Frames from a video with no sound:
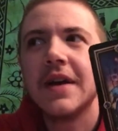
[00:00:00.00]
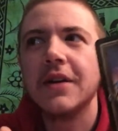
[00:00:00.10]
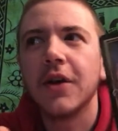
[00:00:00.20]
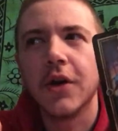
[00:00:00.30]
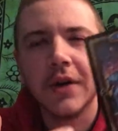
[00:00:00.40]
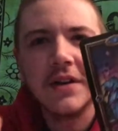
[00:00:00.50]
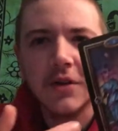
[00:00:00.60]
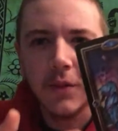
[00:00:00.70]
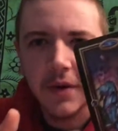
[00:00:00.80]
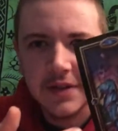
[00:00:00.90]
to hurry
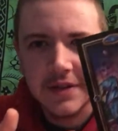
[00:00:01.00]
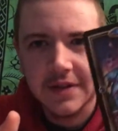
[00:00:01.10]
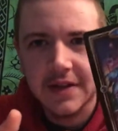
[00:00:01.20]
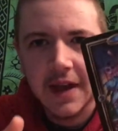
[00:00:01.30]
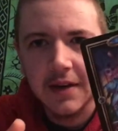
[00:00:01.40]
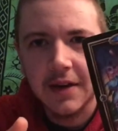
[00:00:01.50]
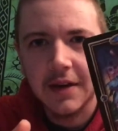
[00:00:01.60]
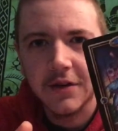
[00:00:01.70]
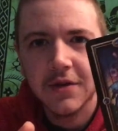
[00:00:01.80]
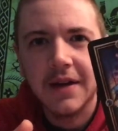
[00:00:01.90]
towards this
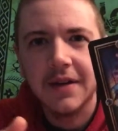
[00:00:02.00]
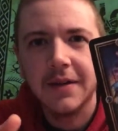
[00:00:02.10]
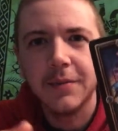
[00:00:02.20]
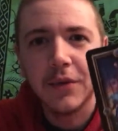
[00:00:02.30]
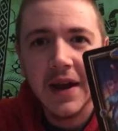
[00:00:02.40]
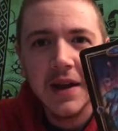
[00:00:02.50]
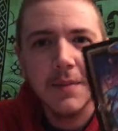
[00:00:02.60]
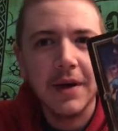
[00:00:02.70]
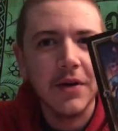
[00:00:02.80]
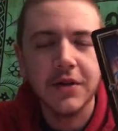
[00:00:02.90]
ending, trying to bring it
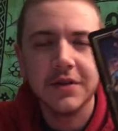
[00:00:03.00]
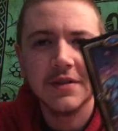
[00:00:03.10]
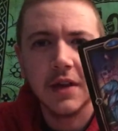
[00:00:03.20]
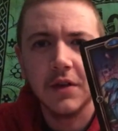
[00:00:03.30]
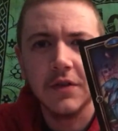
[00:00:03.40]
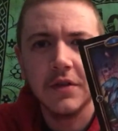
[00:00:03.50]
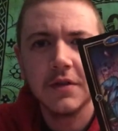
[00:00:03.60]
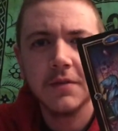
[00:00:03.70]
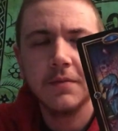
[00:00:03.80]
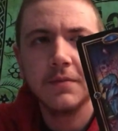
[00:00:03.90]
about yourselves,